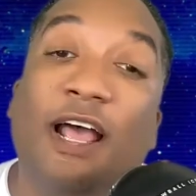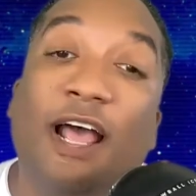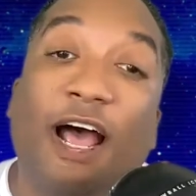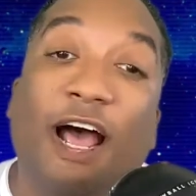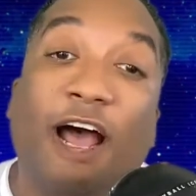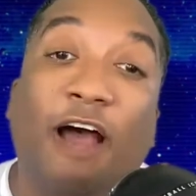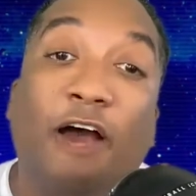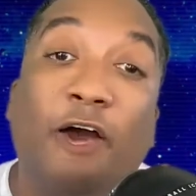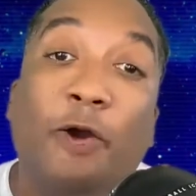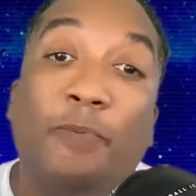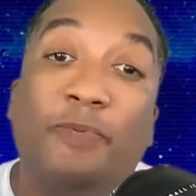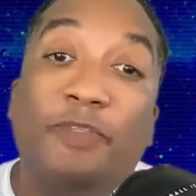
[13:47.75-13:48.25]

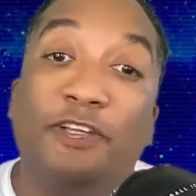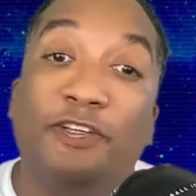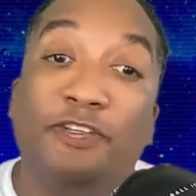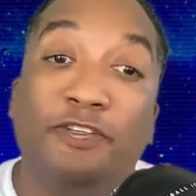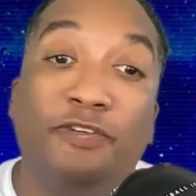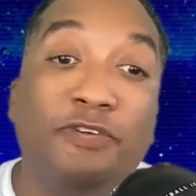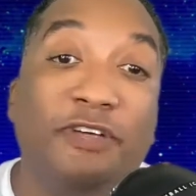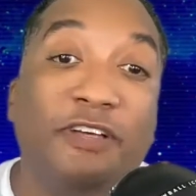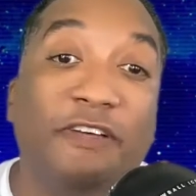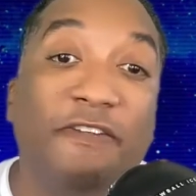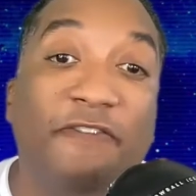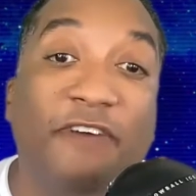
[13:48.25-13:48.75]
I hope that
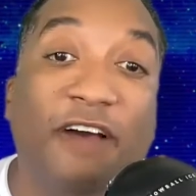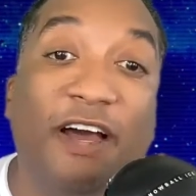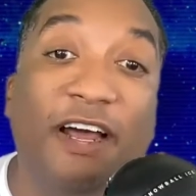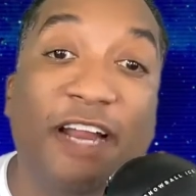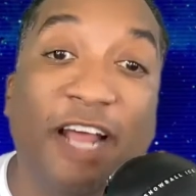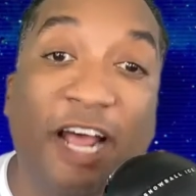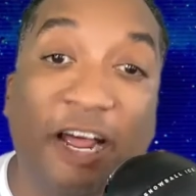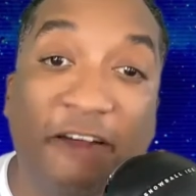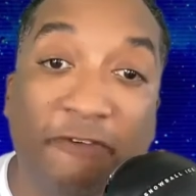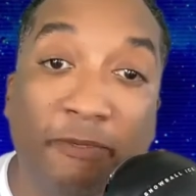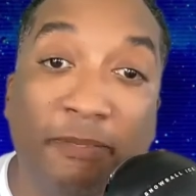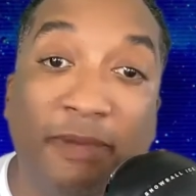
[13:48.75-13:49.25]
you can
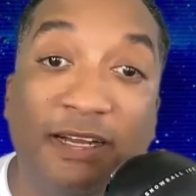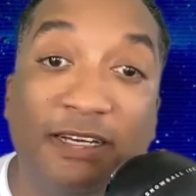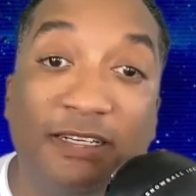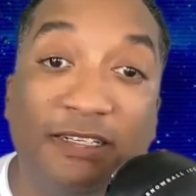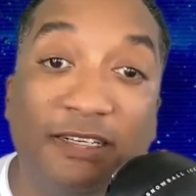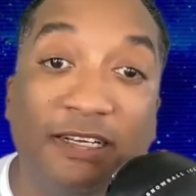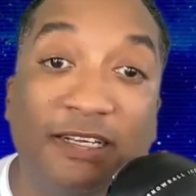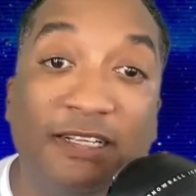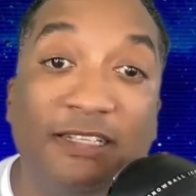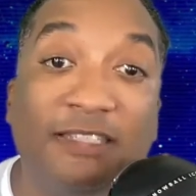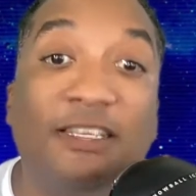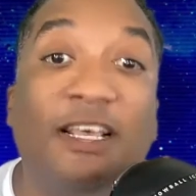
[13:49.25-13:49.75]
find
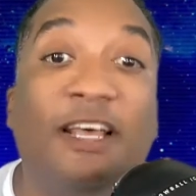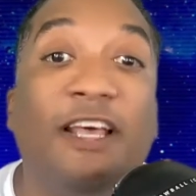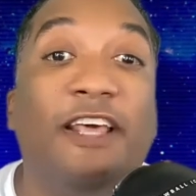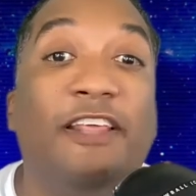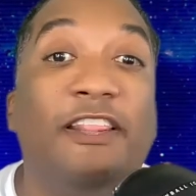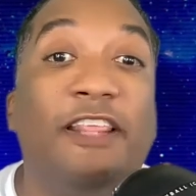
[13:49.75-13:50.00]
affirmations